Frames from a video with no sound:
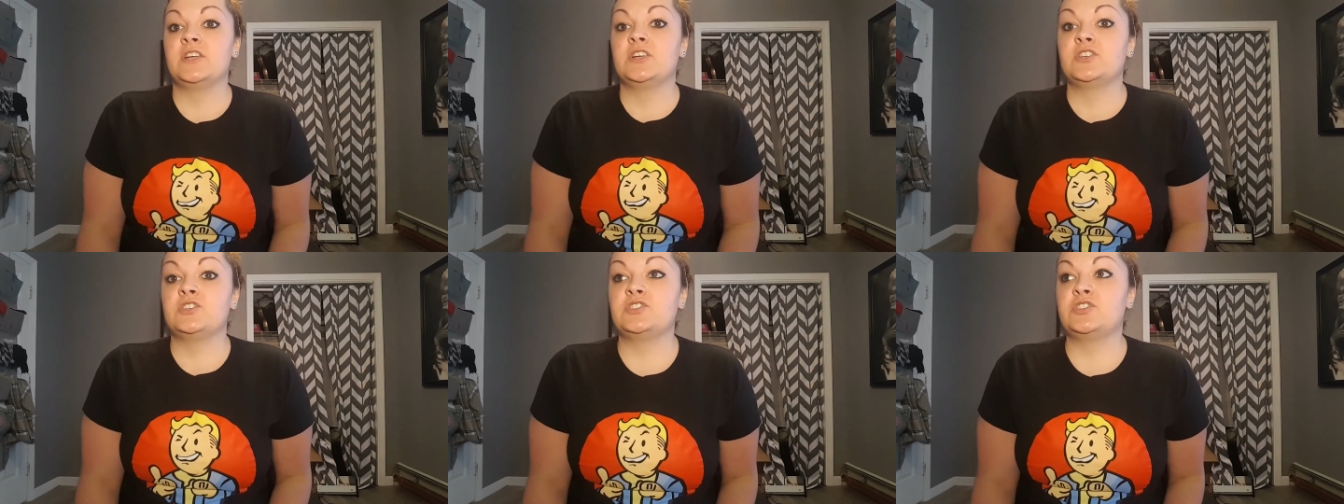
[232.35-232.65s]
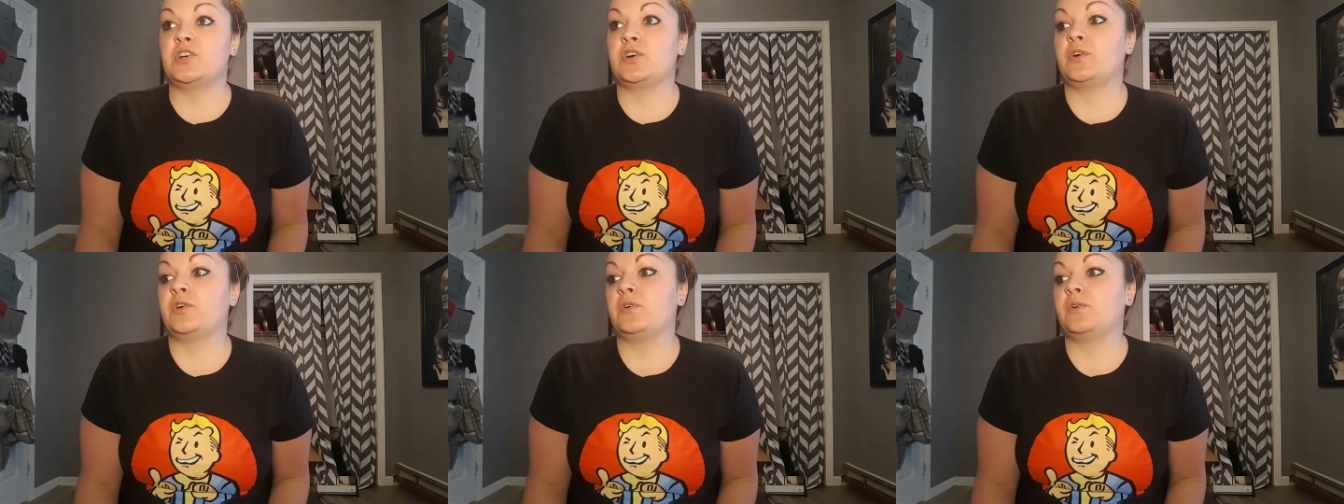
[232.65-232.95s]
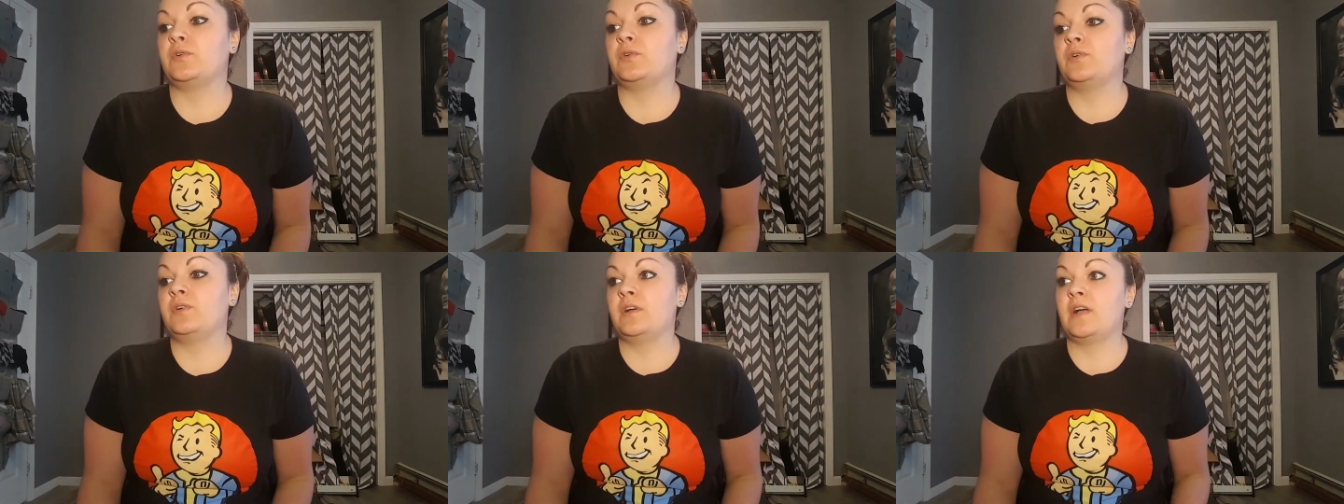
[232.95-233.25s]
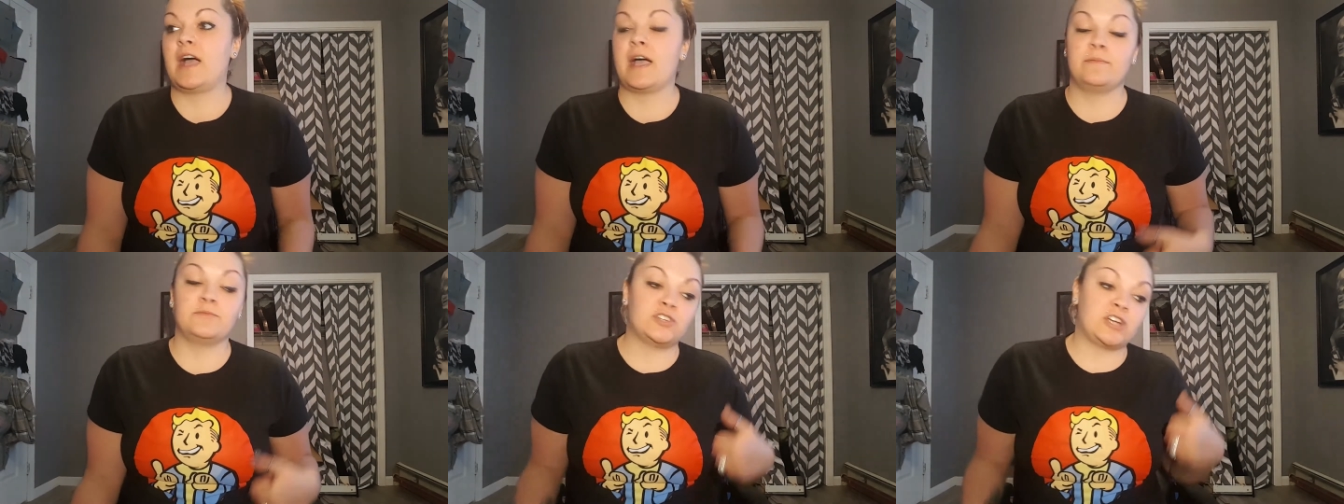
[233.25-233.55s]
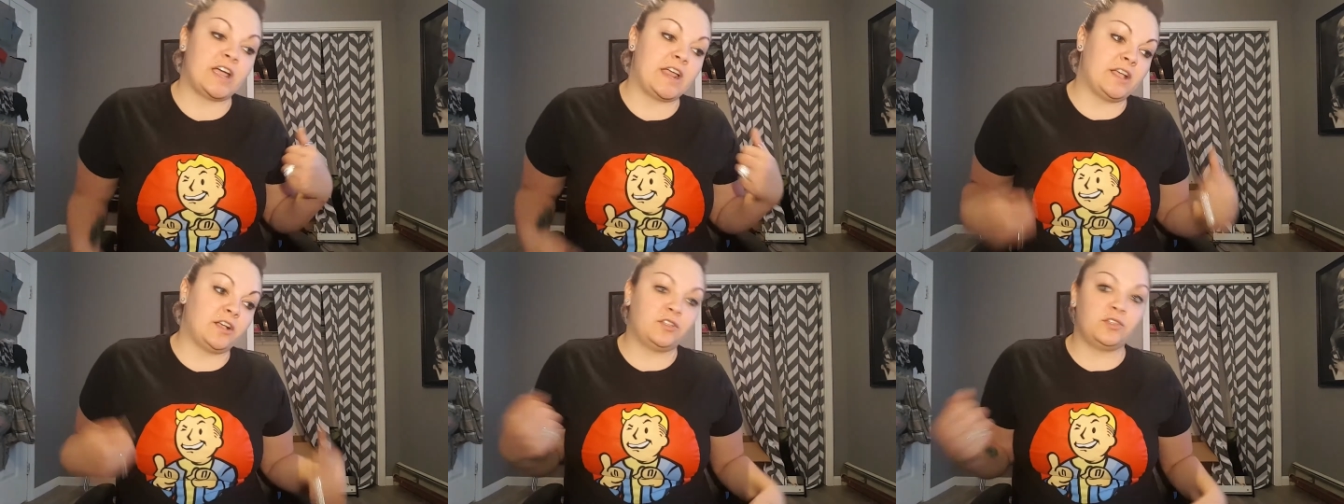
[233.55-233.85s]
So I'm
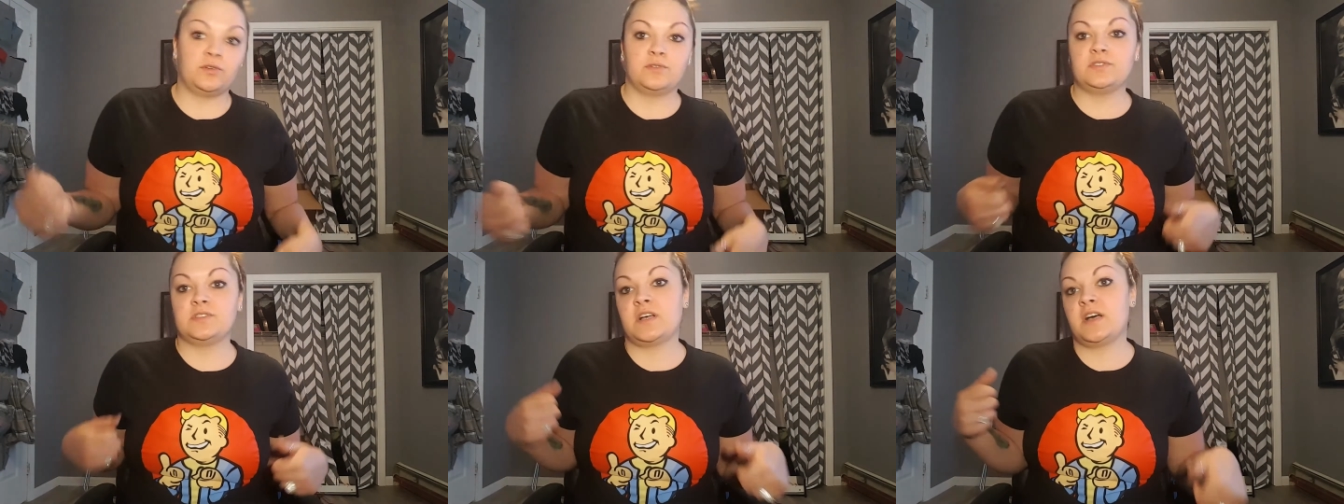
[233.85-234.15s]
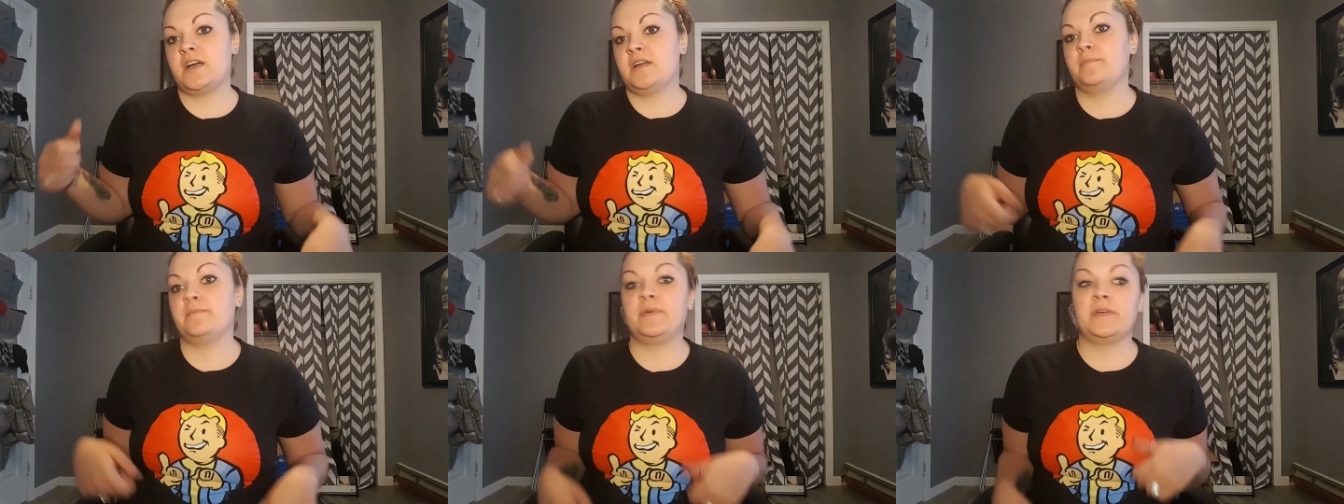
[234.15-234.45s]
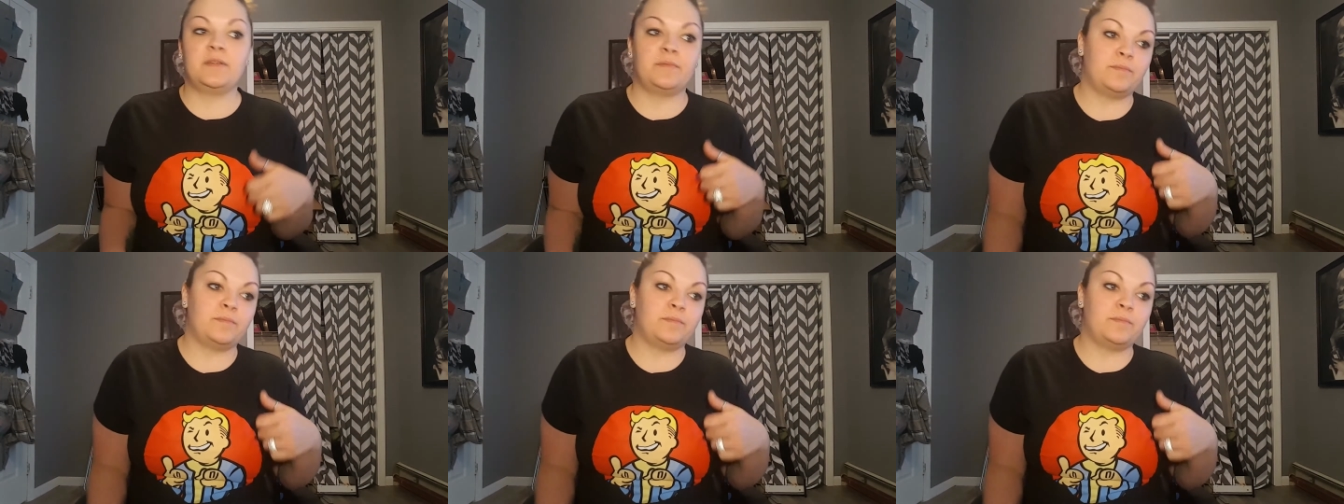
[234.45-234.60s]
trying clothes on.